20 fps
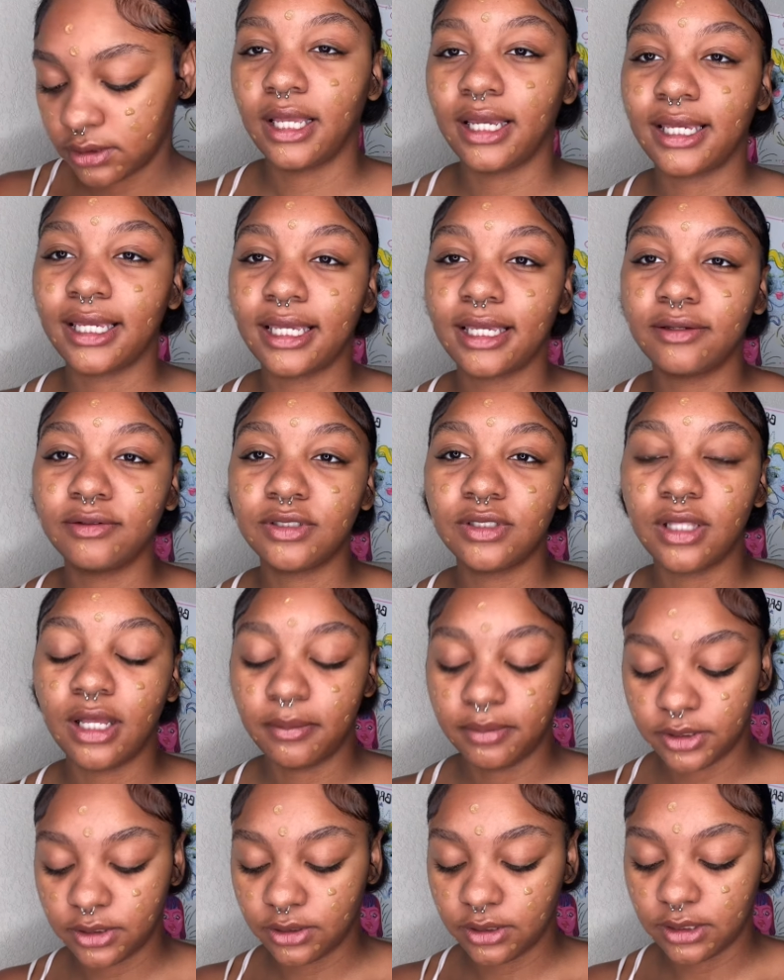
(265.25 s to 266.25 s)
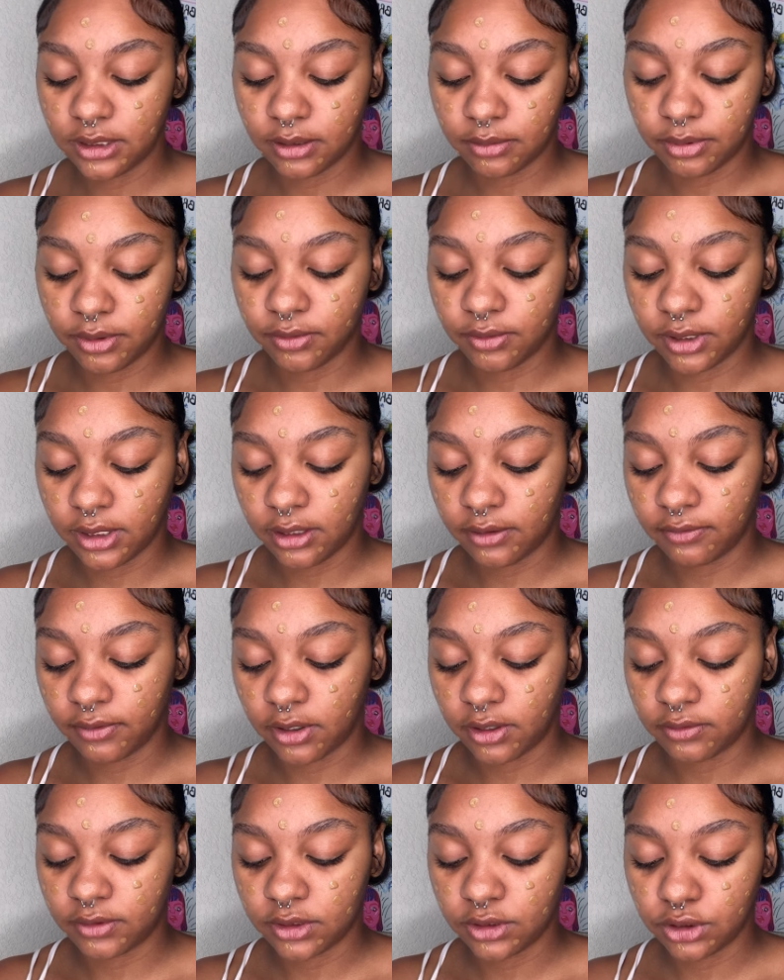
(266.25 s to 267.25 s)
Like it gives you the opportunity to be really
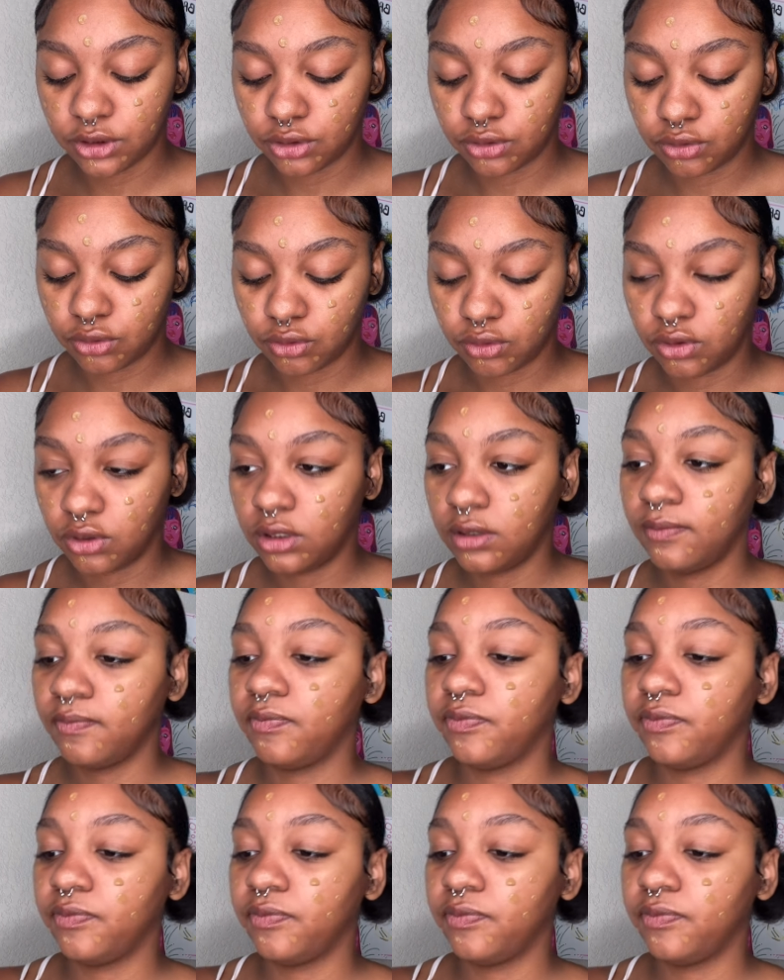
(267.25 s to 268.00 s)
involved in school.